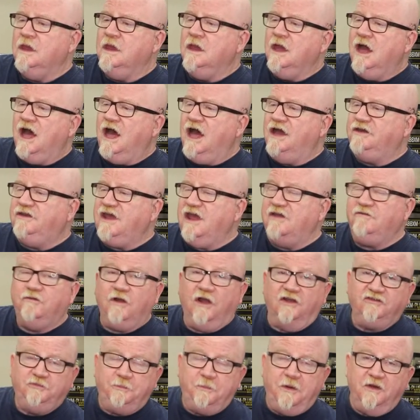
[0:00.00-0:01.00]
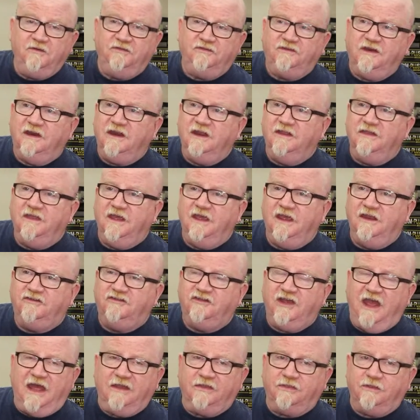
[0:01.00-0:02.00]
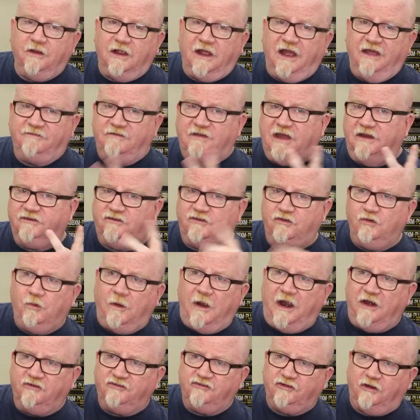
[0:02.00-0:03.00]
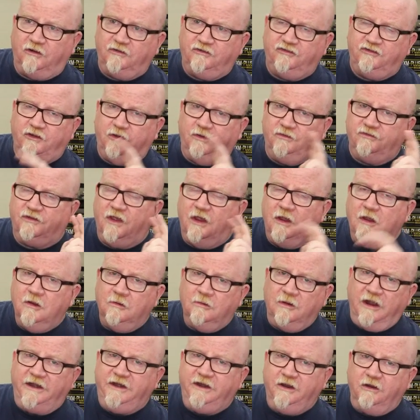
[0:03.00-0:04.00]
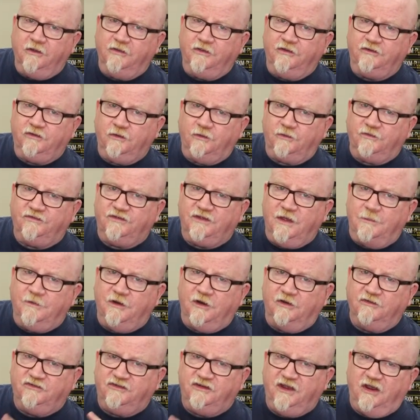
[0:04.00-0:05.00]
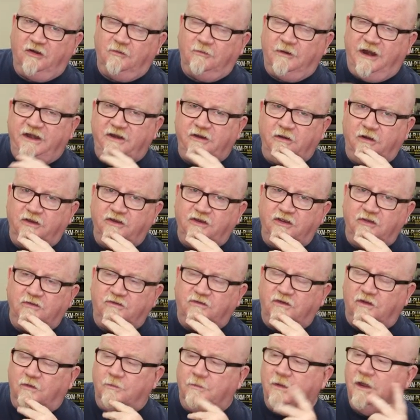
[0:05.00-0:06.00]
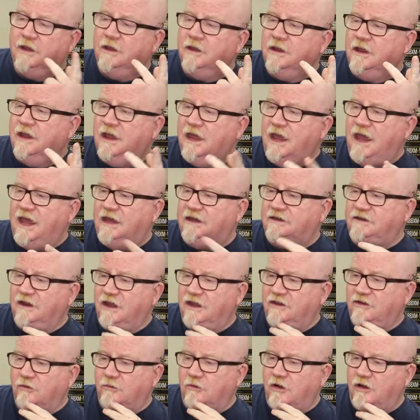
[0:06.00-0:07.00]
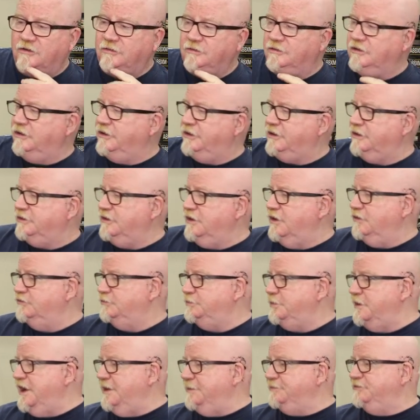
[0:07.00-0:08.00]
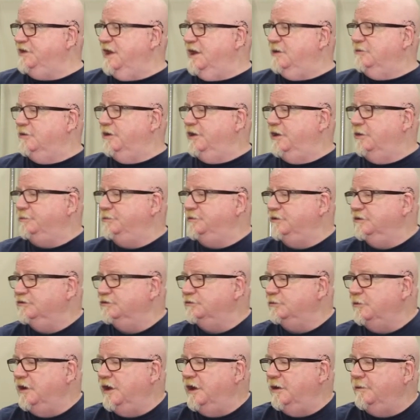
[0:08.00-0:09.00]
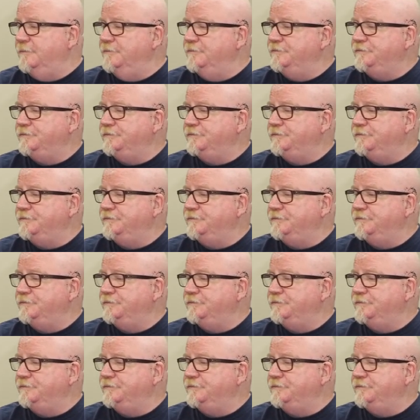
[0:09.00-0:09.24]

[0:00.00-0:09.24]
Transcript: Uh, Dave Rush posted in the chat there. I've got two Wireshark shows right here on the Total Seminars channel, right here on YouTube. And uh, you're welcome to look at those. Perhaps that will help you as well.